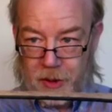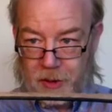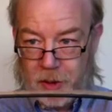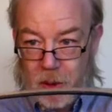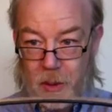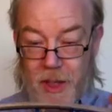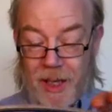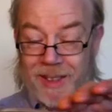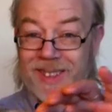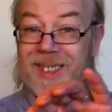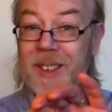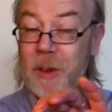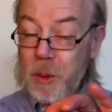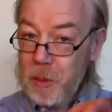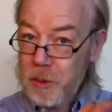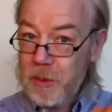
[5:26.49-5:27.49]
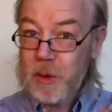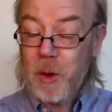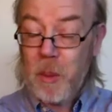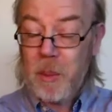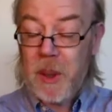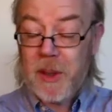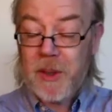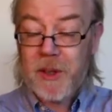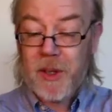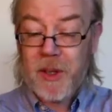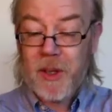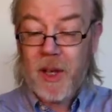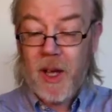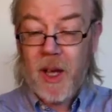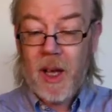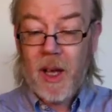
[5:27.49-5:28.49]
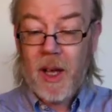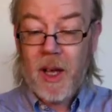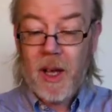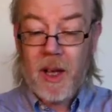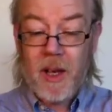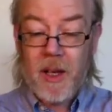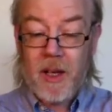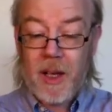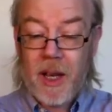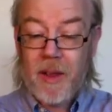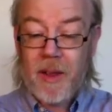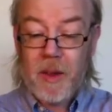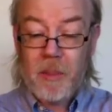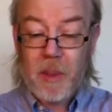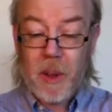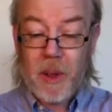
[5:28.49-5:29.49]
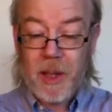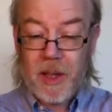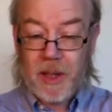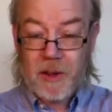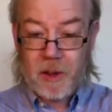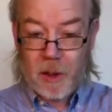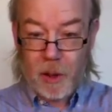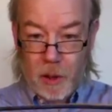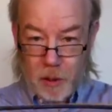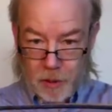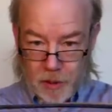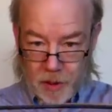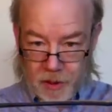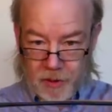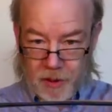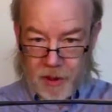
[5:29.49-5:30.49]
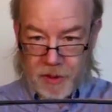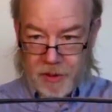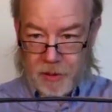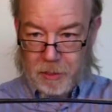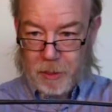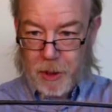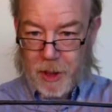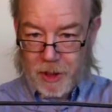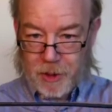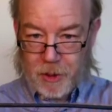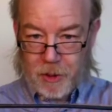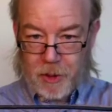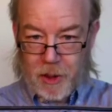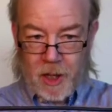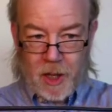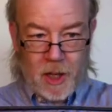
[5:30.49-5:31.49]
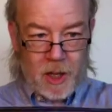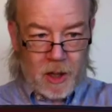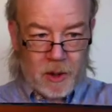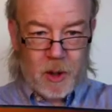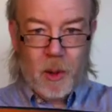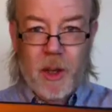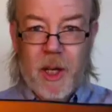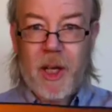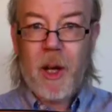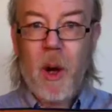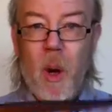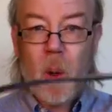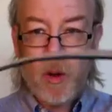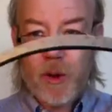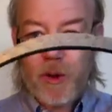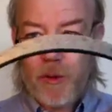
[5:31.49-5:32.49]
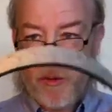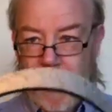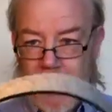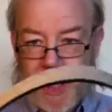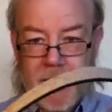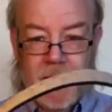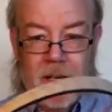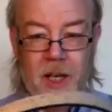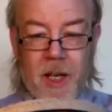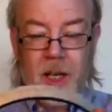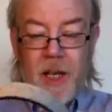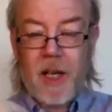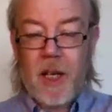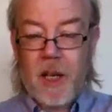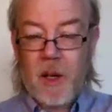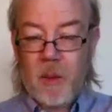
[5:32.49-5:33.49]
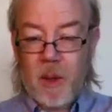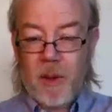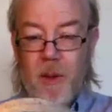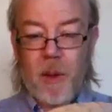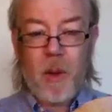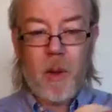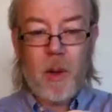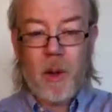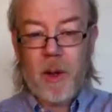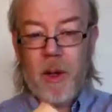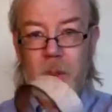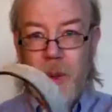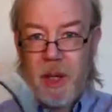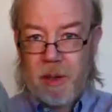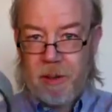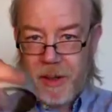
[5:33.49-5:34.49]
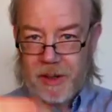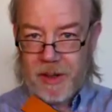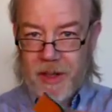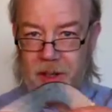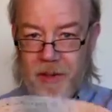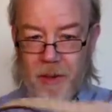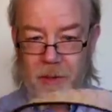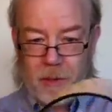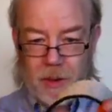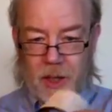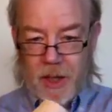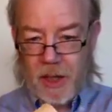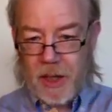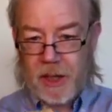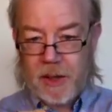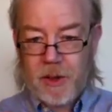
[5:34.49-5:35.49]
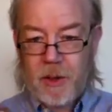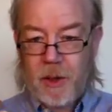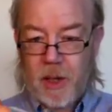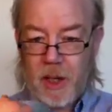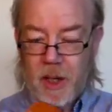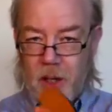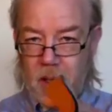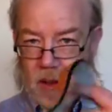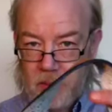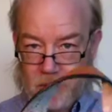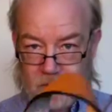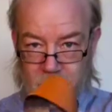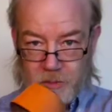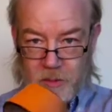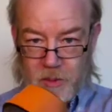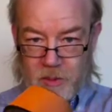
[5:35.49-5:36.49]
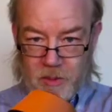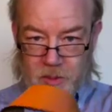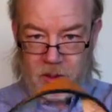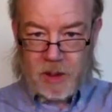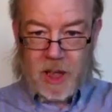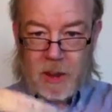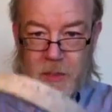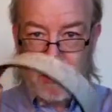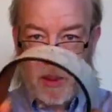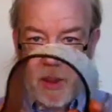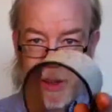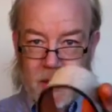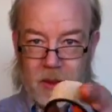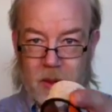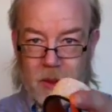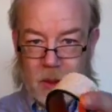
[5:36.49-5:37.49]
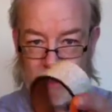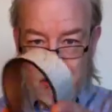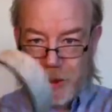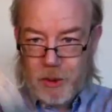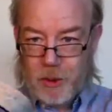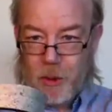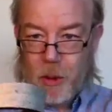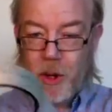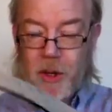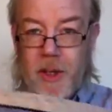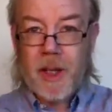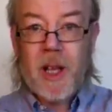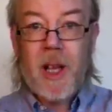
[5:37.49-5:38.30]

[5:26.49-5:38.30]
So it's a two-piece leather, but it's glued on under pressure, so it holds fine. With all the wear and tear of it, it's gonna keep and it's gonna be strong.